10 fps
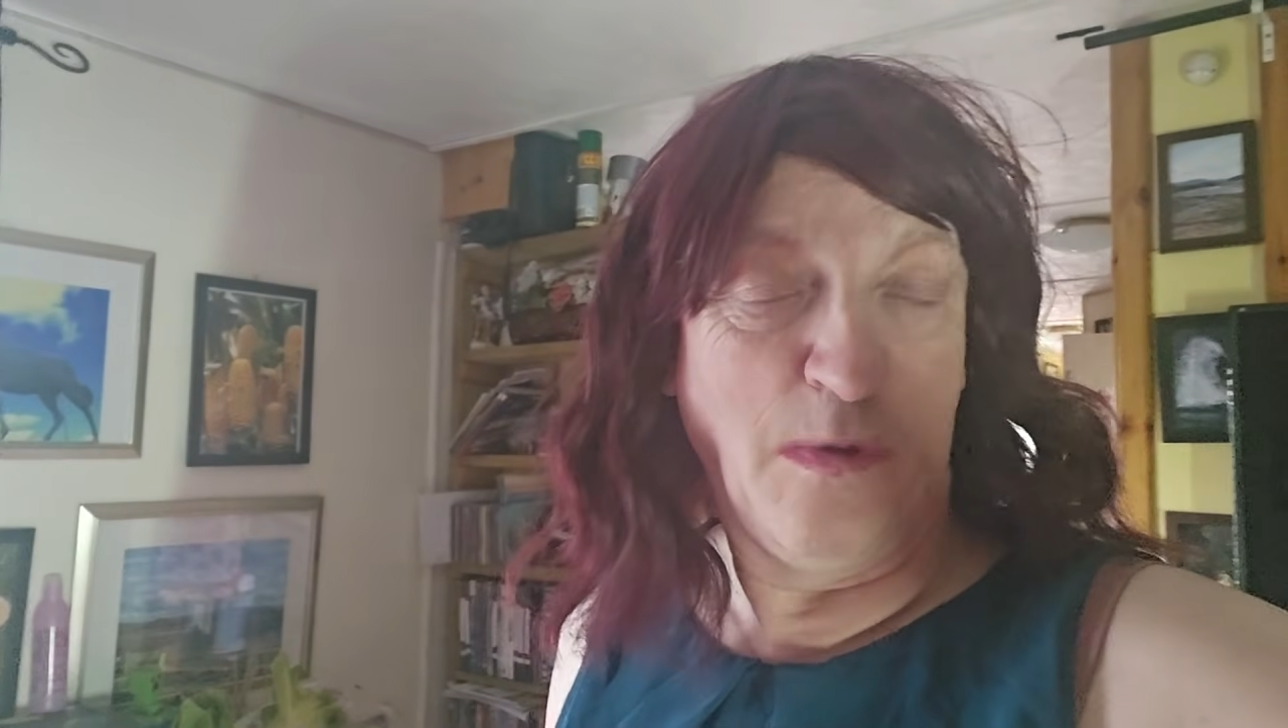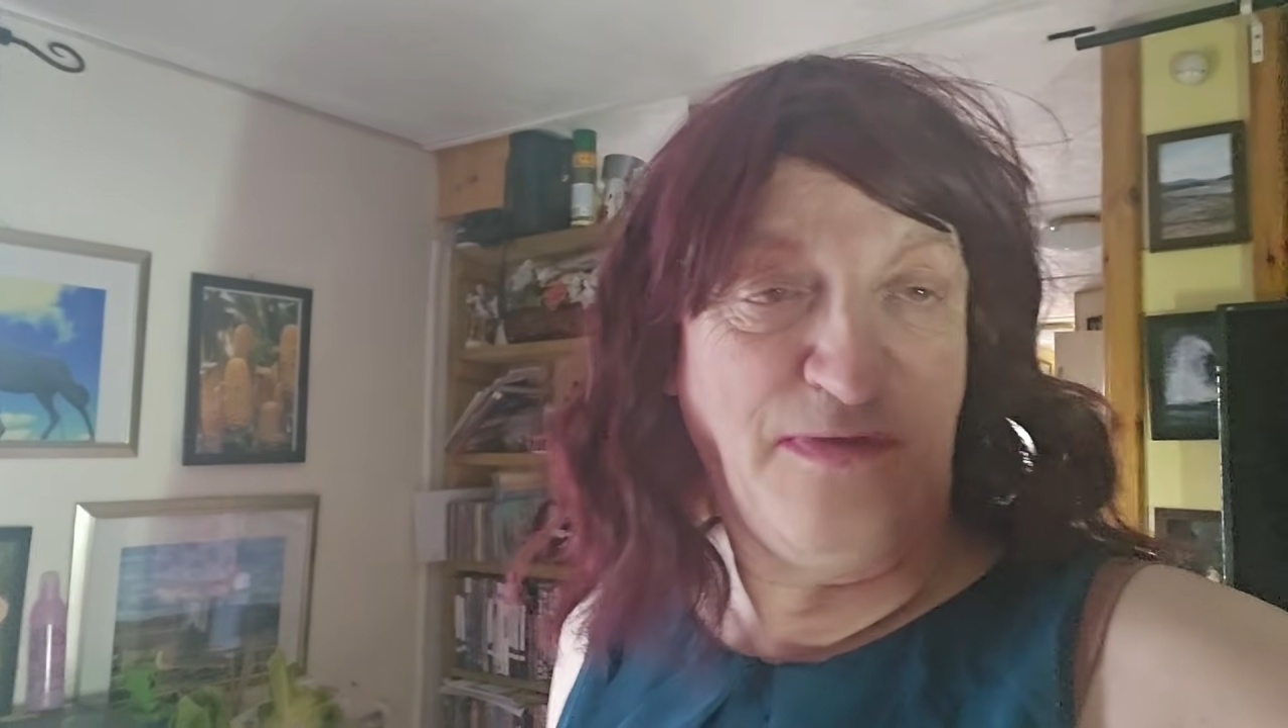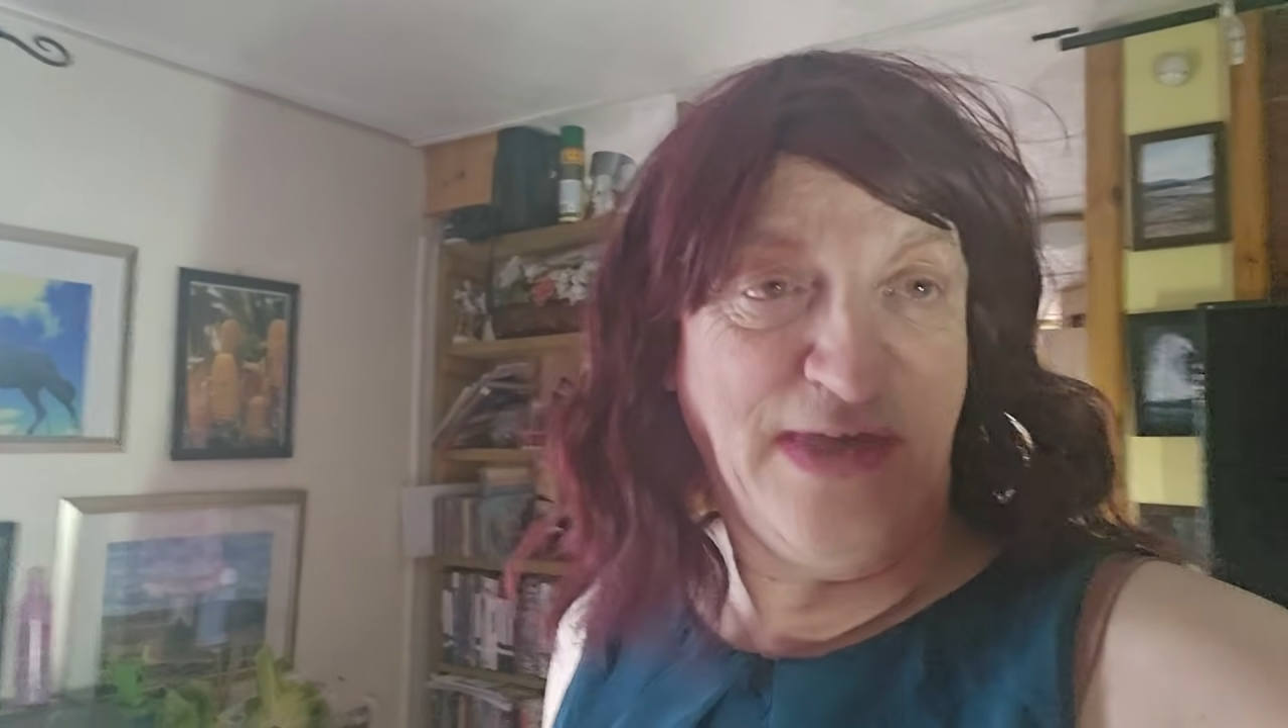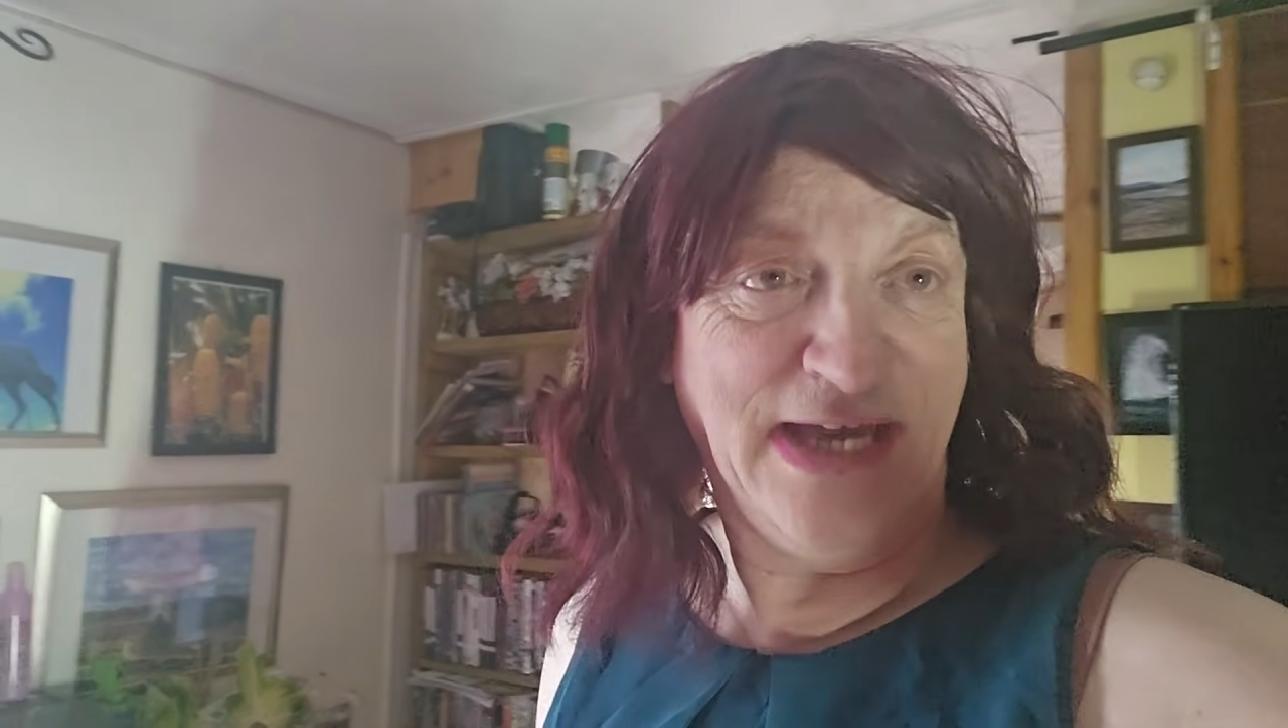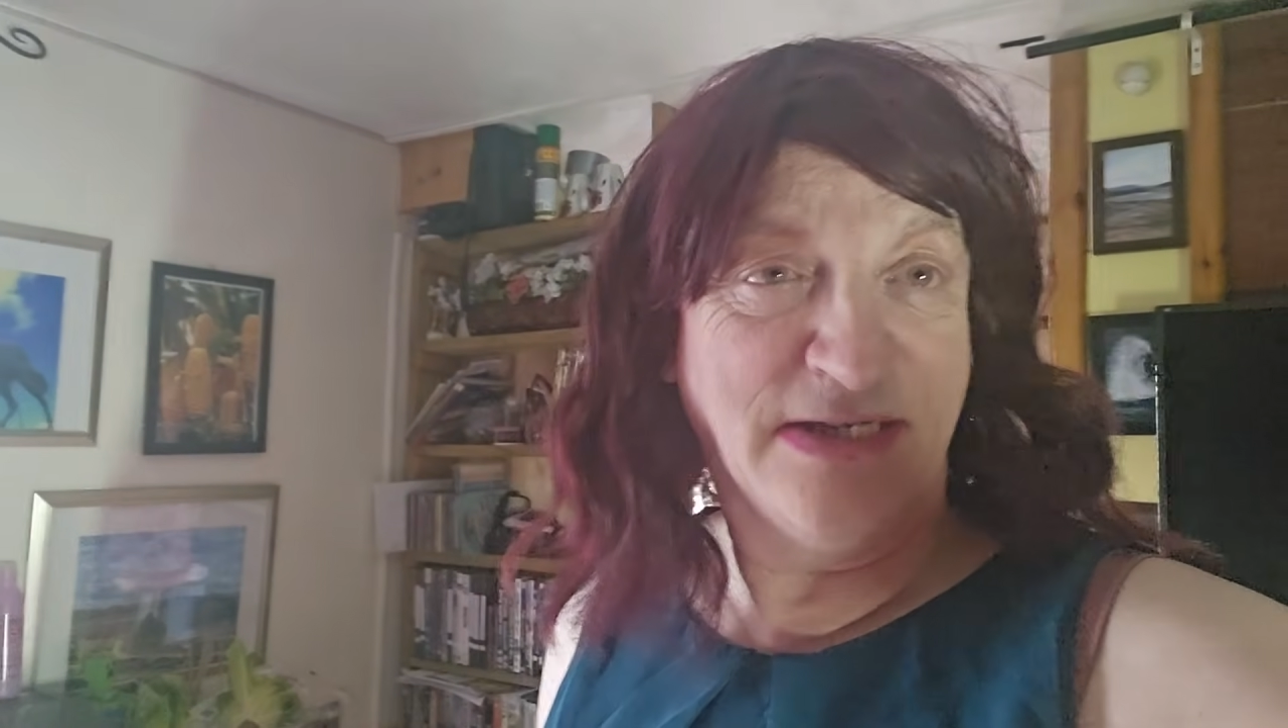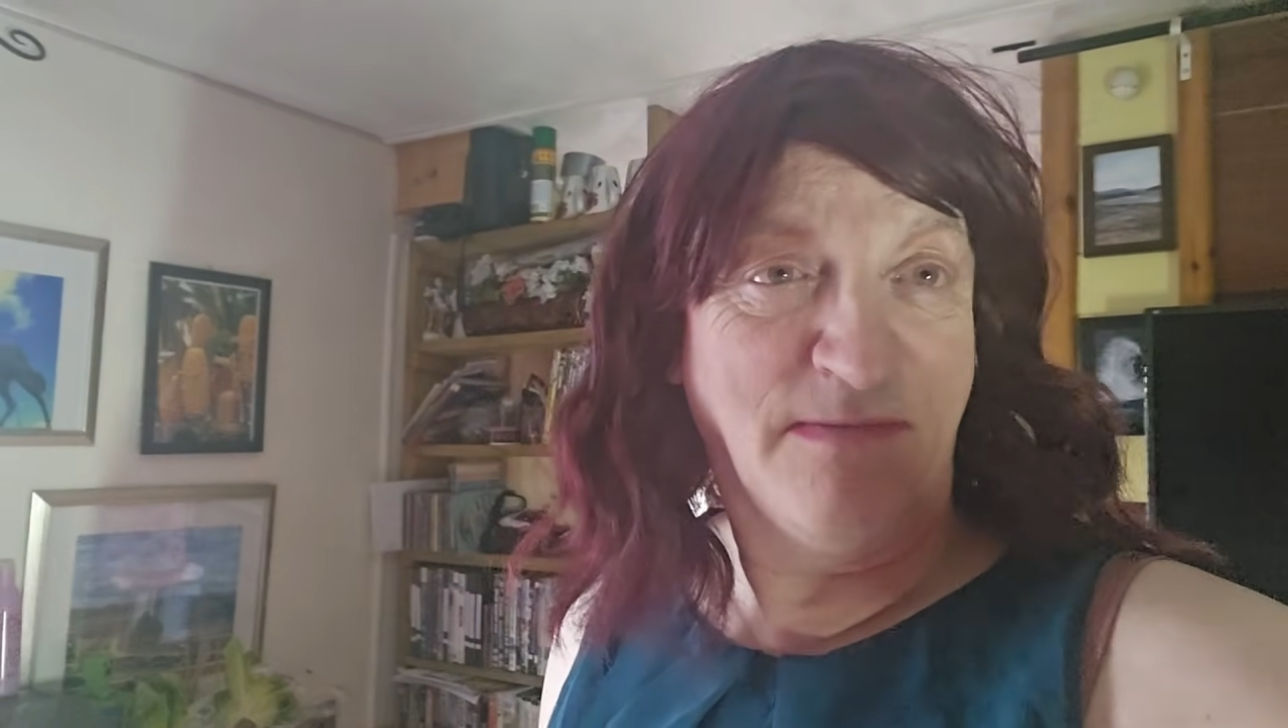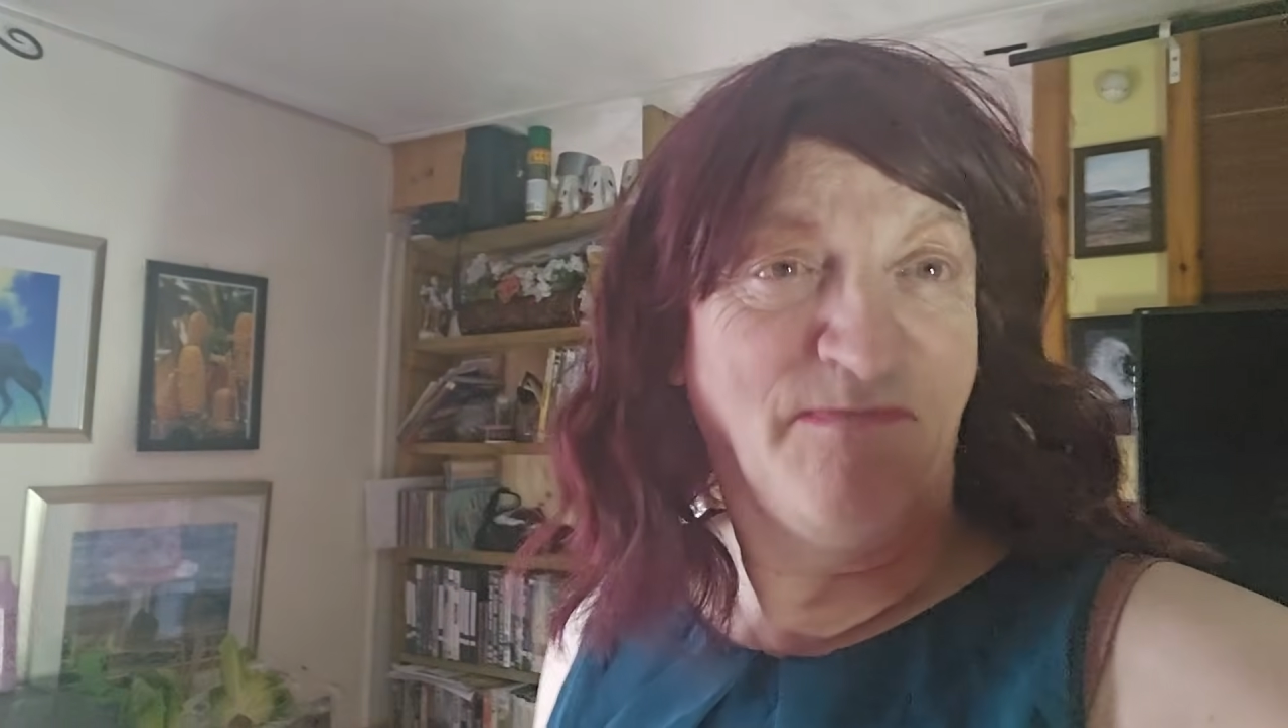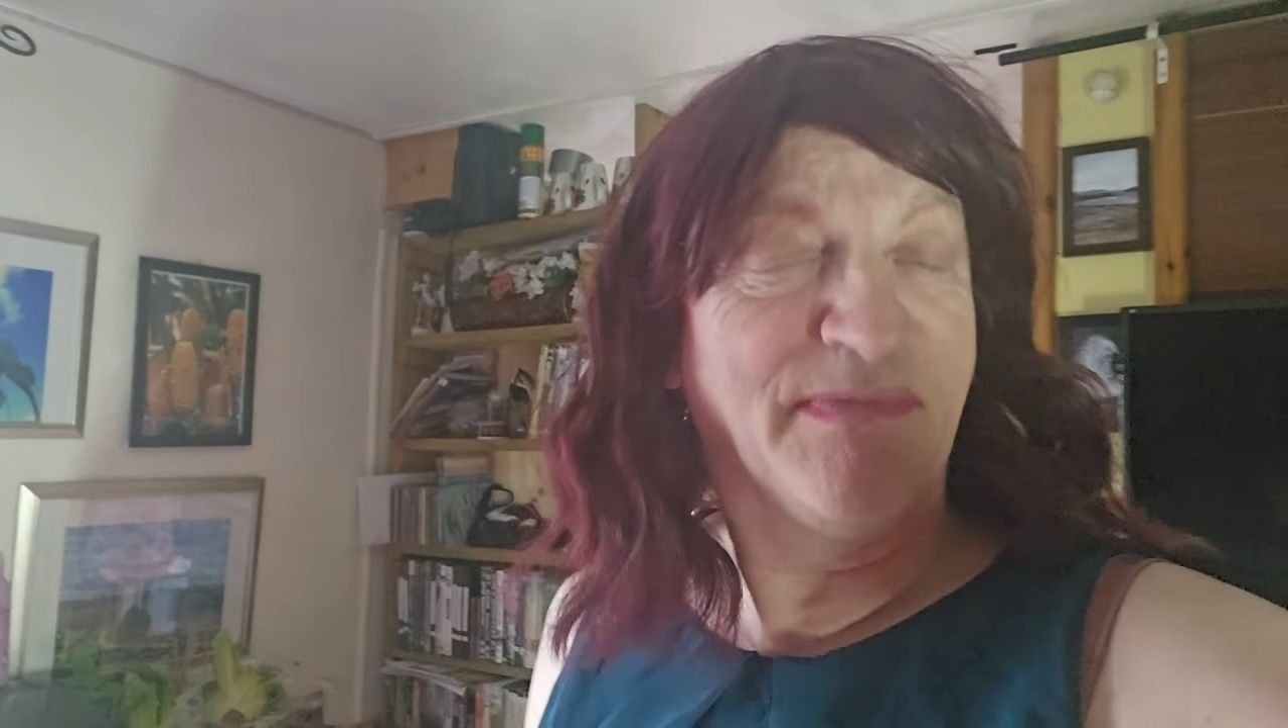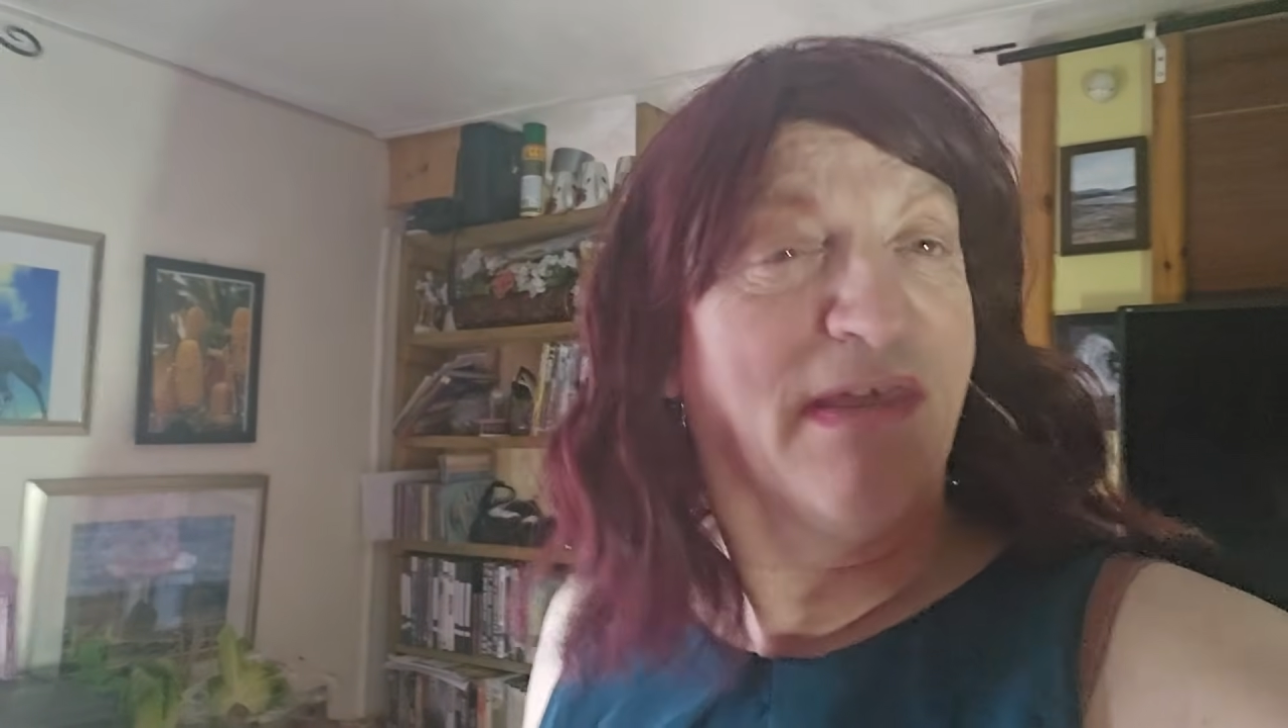with that,